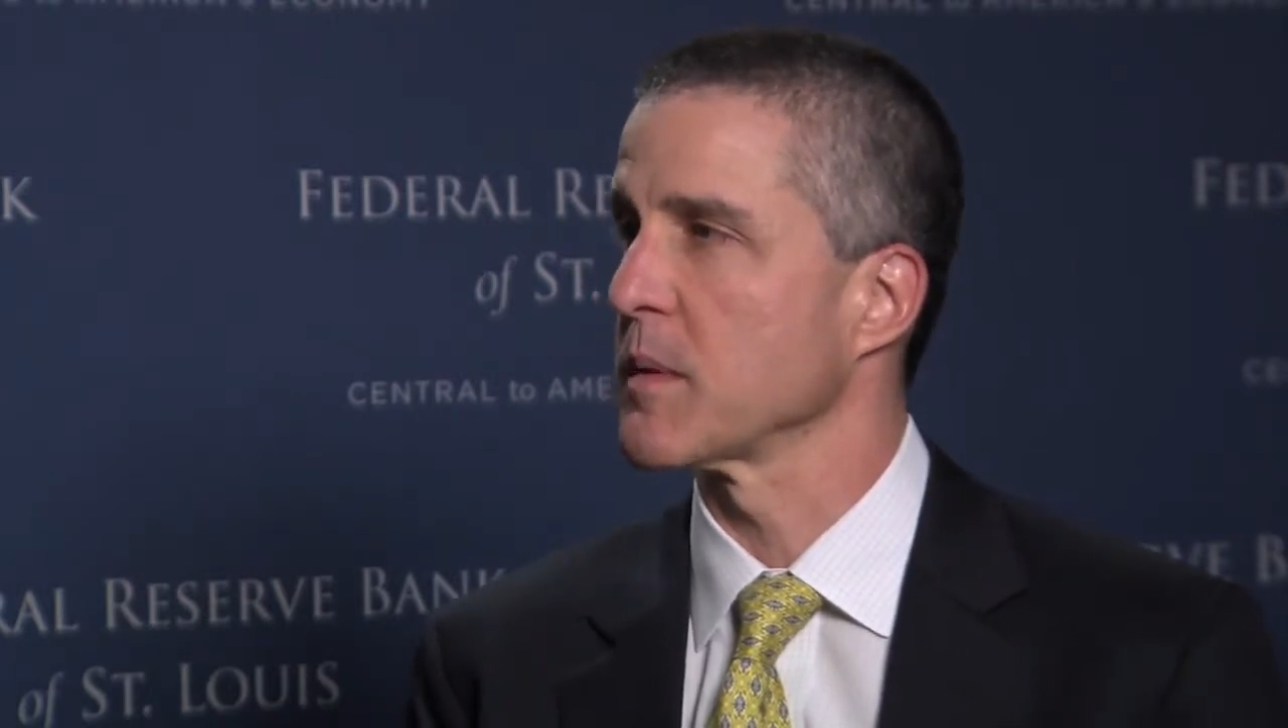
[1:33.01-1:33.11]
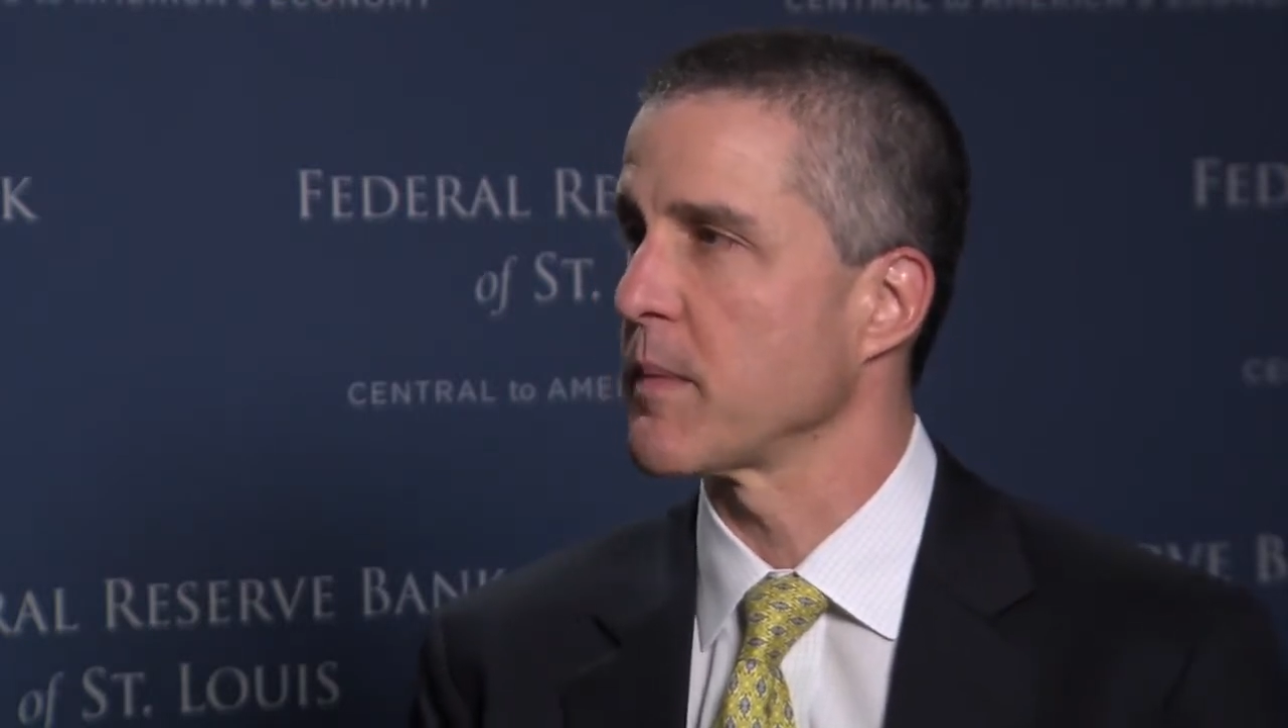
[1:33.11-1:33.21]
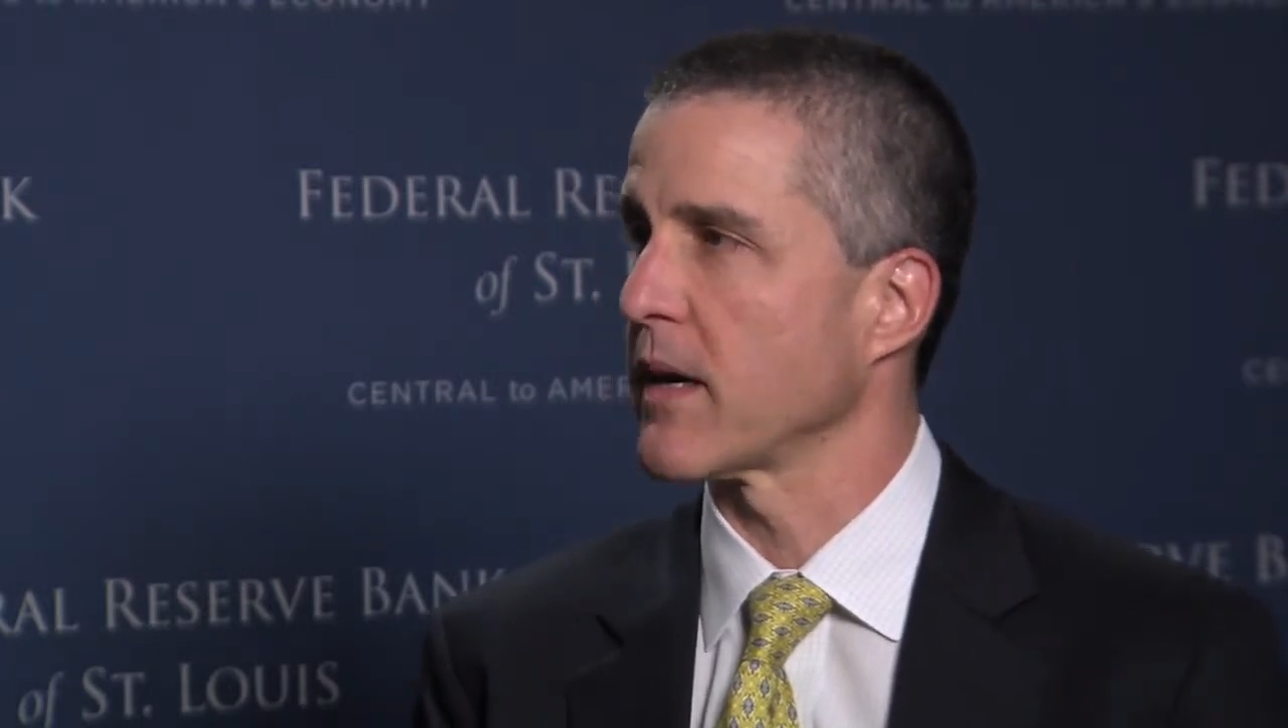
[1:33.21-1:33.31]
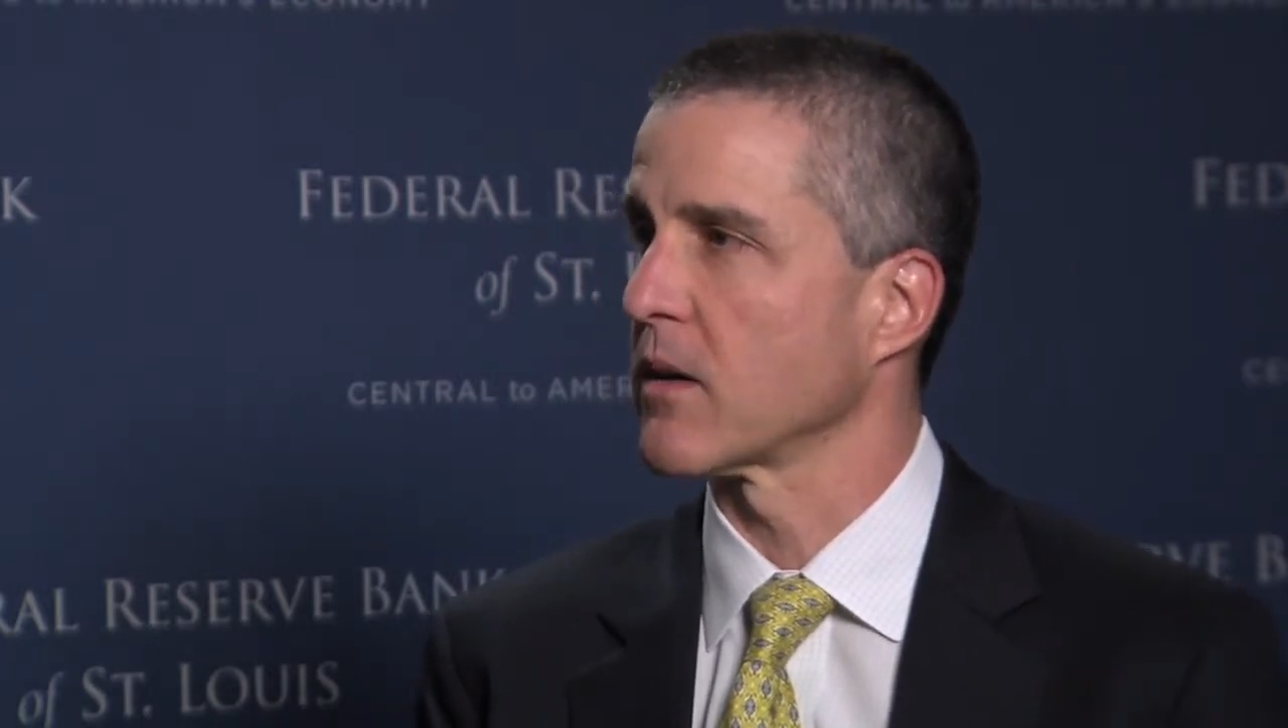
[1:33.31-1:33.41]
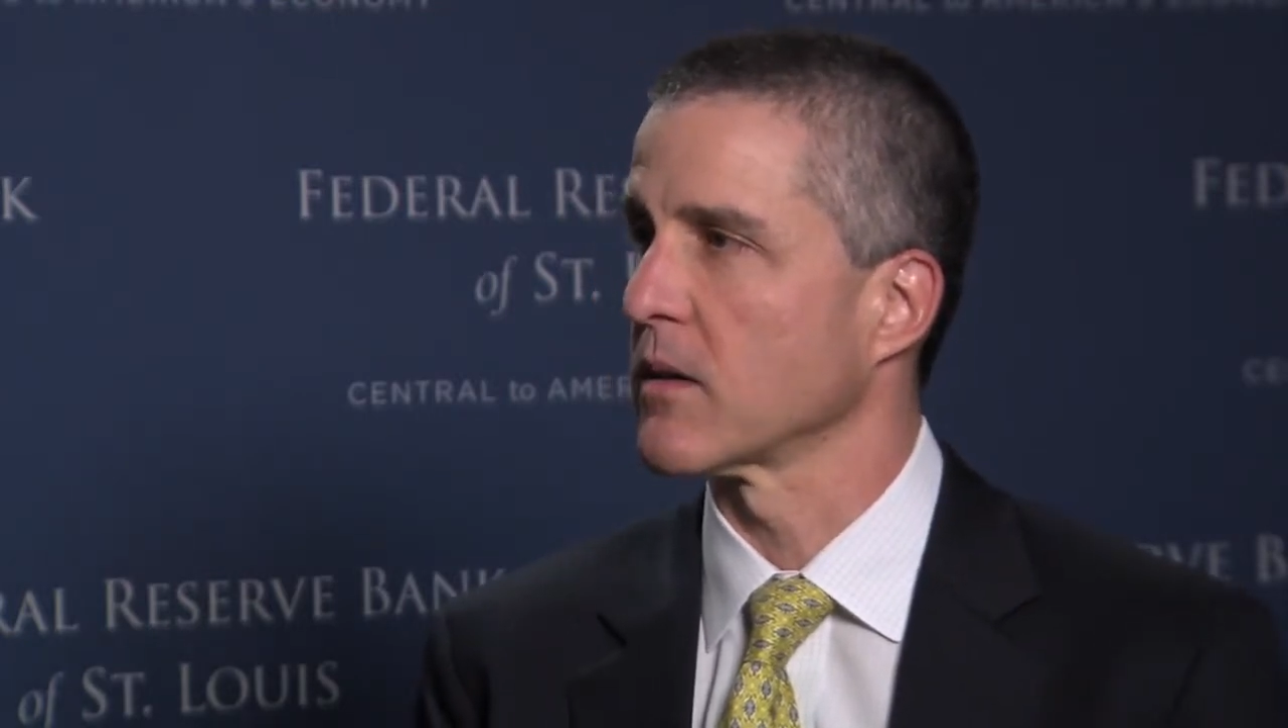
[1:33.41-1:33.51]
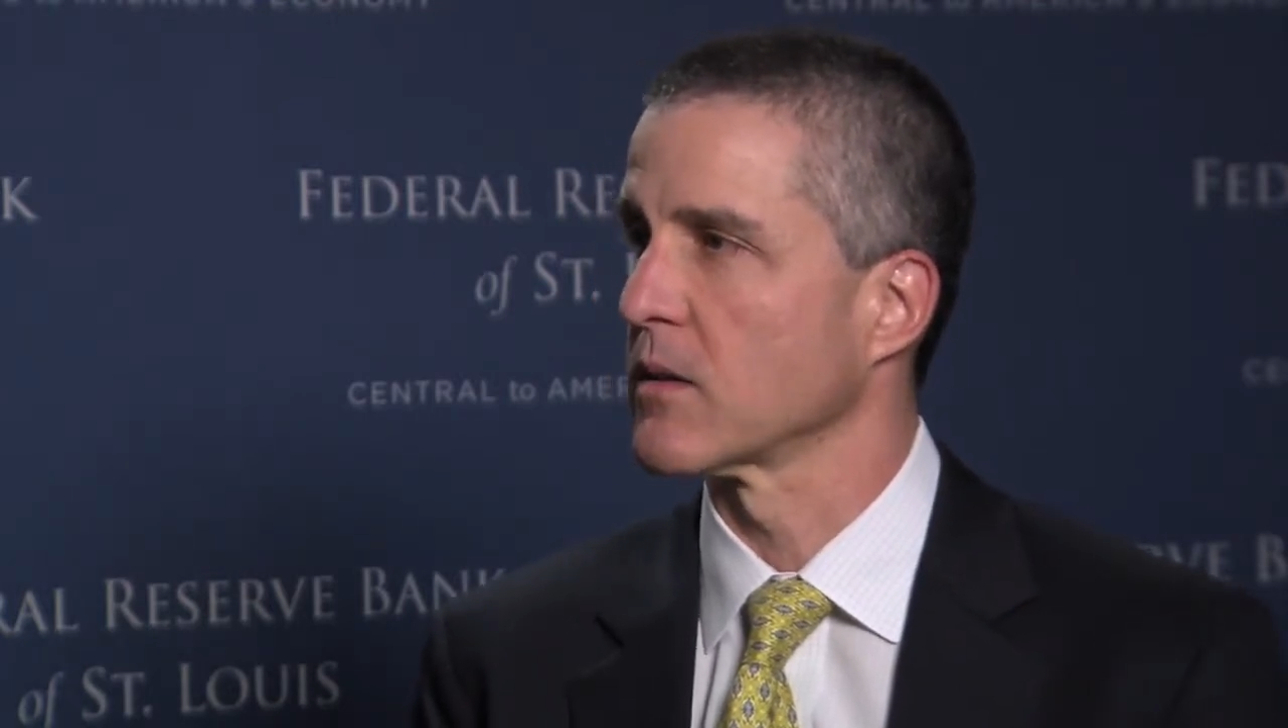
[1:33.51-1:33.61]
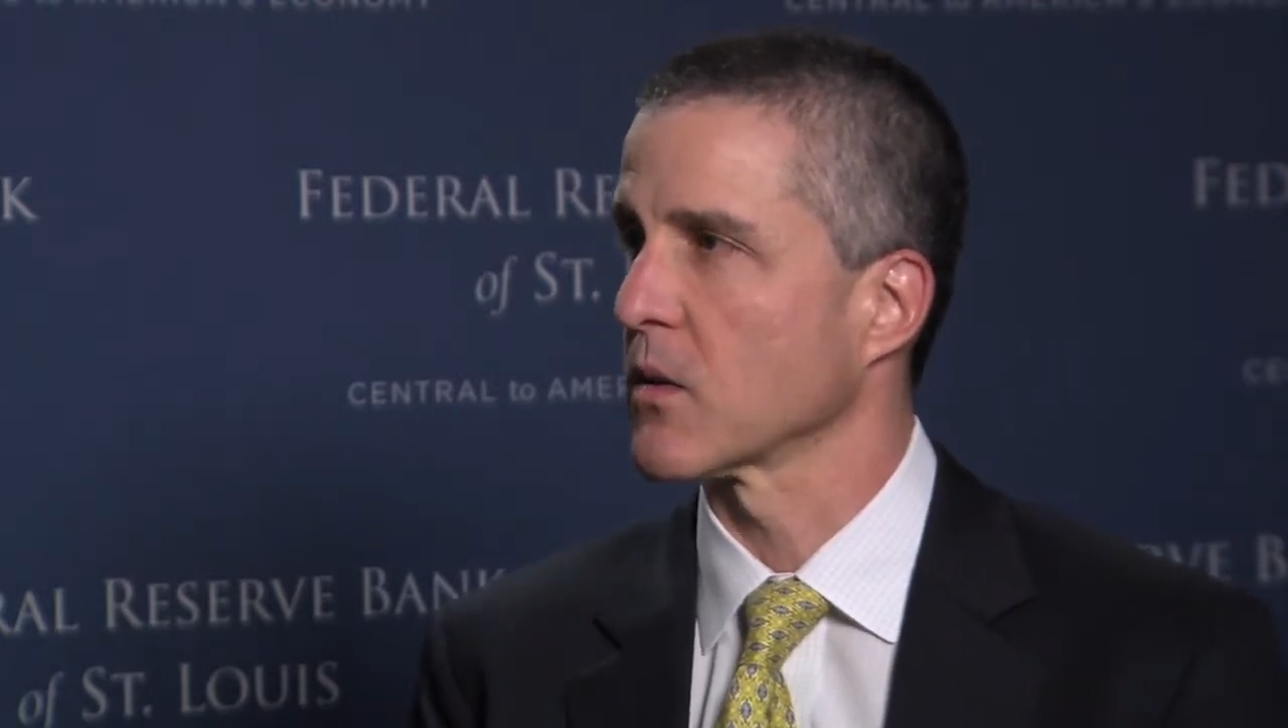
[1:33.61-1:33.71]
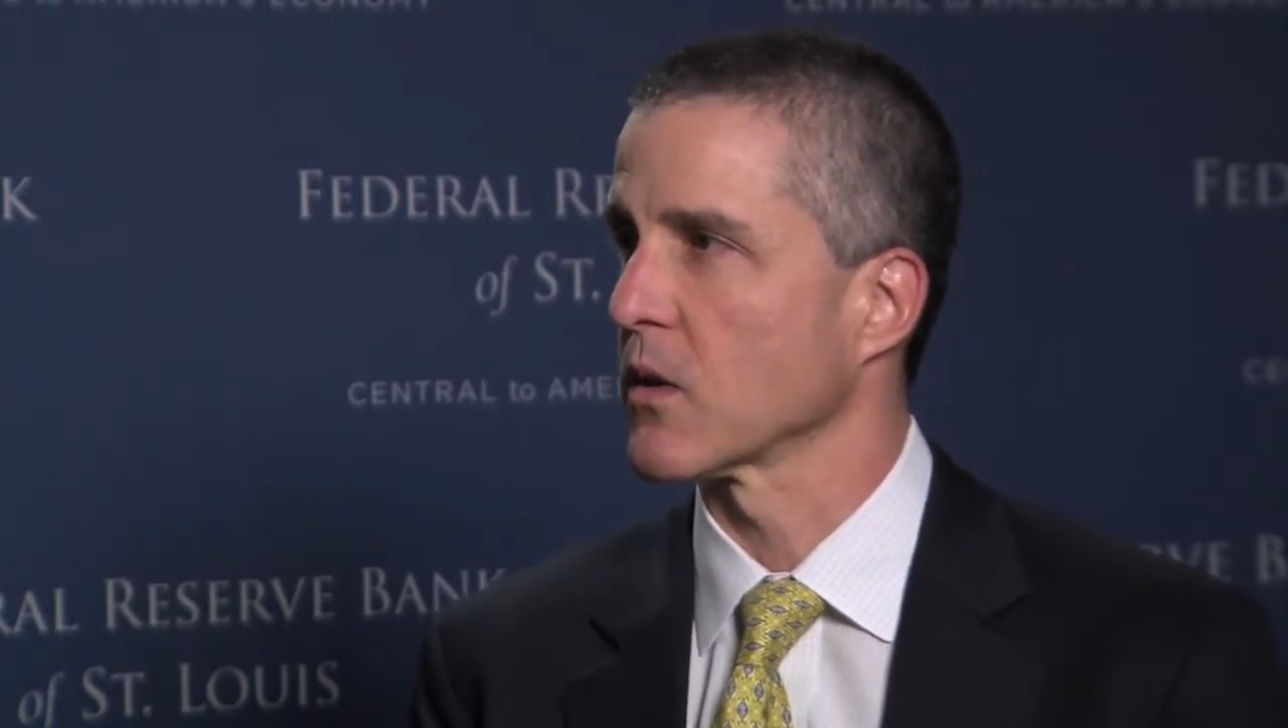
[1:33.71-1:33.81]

bit better